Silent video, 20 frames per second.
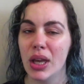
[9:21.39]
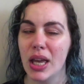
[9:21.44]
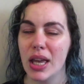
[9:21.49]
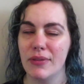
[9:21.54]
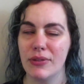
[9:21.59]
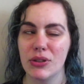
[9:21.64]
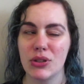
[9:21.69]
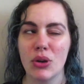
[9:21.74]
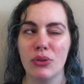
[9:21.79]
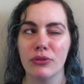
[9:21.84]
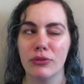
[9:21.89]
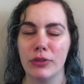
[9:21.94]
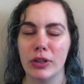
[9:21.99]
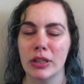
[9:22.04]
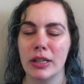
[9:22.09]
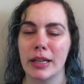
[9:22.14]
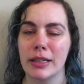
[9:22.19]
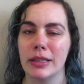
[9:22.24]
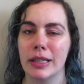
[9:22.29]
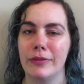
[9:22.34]
If you don't
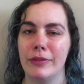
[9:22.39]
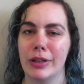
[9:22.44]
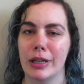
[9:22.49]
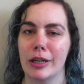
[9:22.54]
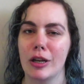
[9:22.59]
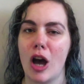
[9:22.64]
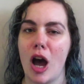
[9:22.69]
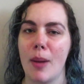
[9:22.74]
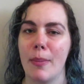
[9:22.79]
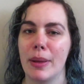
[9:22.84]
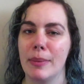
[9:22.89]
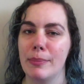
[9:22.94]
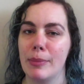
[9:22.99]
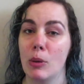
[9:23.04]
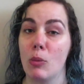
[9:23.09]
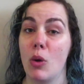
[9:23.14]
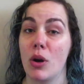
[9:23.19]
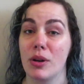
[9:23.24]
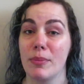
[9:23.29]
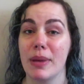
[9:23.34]
feel like leaving a comment
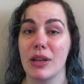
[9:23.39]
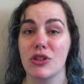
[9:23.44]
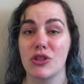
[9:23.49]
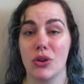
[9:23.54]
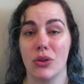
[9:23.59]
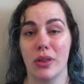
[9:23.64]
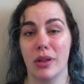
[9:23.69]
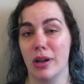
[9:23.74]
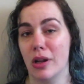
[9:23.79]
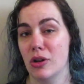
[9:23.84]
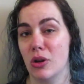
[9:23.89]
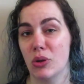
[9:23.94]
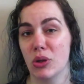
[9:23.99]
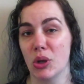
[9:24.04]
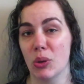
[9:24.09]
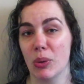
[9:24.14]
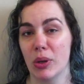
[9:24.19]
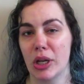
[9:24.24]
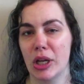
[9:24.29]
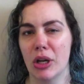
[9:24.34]
but want to make sure that I know
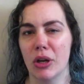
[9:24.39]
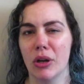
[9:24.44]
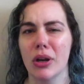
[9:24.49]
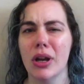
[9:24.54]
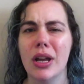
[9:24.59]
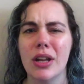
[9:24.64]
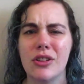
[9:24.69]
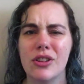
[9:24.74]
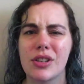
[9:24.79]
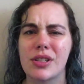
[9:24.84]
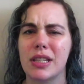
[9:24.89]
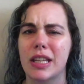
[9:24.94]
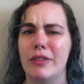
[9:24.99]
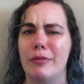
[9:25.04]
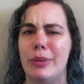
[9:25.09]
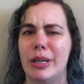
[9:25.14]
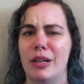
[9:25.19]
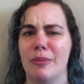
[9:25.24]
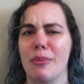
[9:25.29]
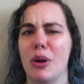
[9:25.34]
you were here, just leave
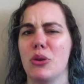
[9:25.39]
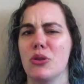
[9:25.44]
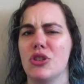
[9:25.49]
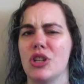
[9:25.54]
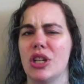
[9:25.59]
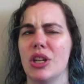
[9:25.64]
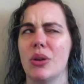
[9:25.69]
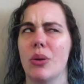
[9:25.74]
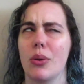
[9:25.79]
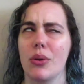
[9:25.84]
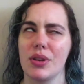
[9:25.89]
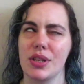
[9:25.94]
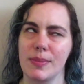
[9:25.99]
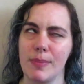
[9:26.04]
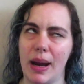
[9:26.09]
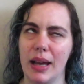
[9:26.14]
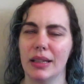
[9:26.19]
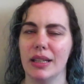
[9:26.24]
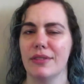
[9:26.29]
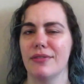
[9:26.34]
me an emoji or a
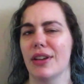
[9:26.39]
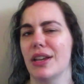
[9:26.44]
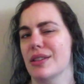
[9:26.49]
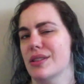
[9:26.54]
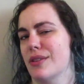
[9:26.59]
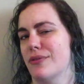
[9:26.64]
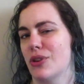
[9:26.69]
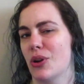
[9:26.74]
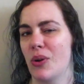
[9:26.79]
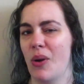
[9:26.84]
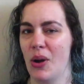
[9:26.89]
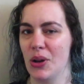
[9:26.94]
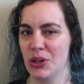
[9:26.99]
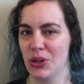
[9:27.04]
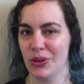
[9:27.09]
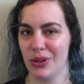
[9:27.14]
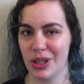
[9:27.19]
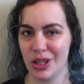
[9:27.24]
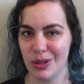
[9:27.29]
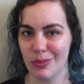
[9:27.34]
smiley face if you're on
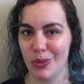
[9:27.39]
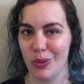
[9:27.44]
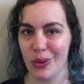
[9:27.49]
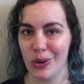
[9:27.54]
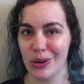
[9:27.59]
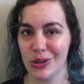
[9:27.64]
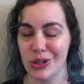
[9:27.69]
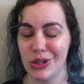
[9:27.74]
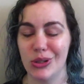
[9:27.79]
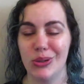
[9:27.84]
your keyboard.